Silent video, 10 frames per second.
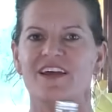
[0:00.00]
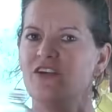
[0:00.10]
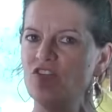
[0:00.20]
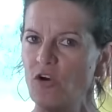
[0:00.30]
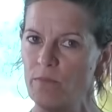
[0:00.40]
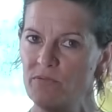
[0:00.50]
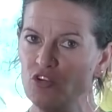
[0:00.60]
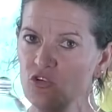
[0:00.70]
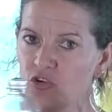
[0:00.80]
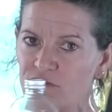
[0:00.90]
So
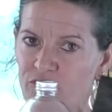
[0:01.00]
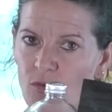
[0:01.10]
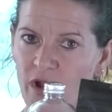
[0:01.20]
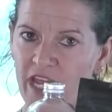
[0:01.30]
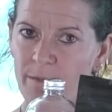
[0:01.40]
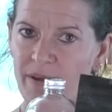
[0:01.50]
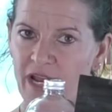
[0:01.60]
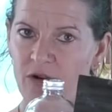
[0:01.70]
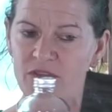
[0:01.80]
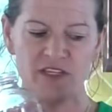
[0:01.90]
beautiful way to
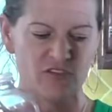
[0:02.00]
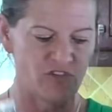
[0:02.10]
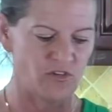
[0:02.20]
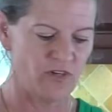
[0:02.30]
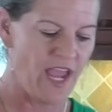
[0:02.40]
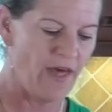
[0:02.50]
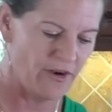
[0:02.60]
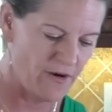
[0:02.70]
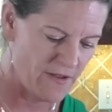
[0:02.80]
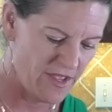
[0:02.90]
pair these two together.